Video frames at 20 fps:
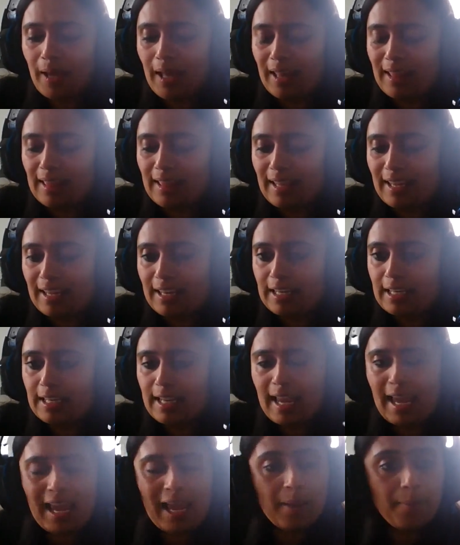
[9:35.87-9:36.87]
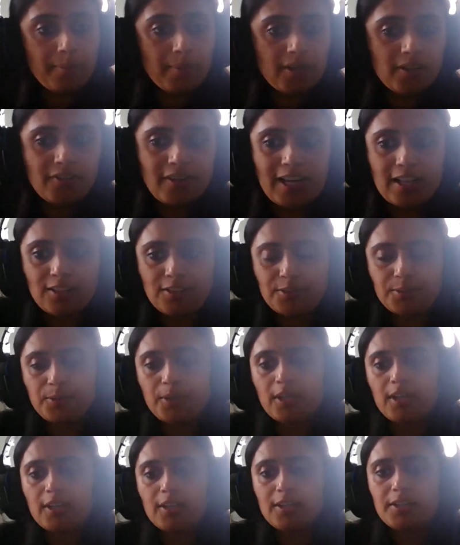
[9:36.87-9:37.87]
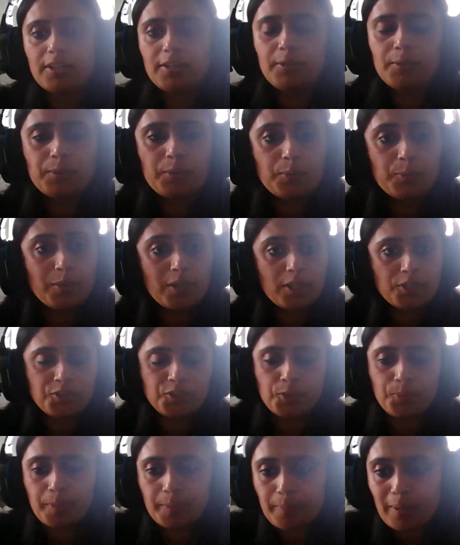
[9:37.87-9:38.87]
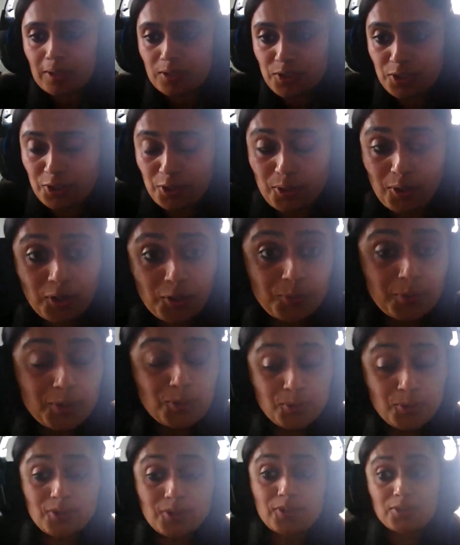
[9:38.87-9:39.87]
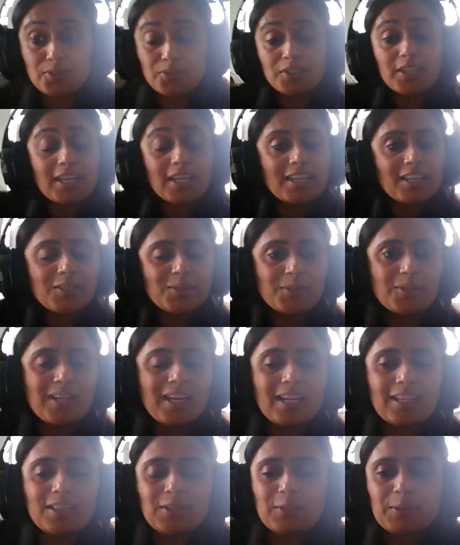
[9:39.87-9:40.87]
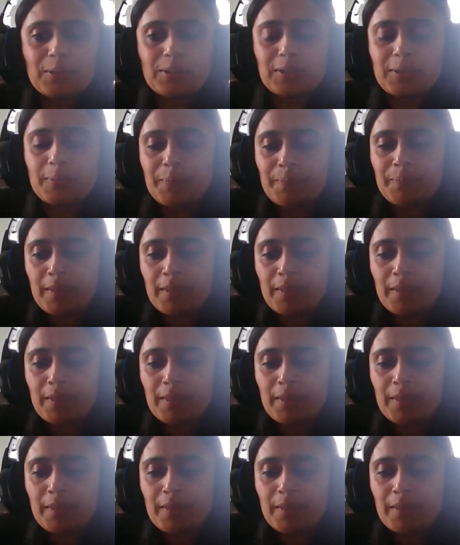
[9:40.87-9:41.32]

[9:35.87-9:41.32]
and then Emma ran through her workshop about talk, which was really good, I thought.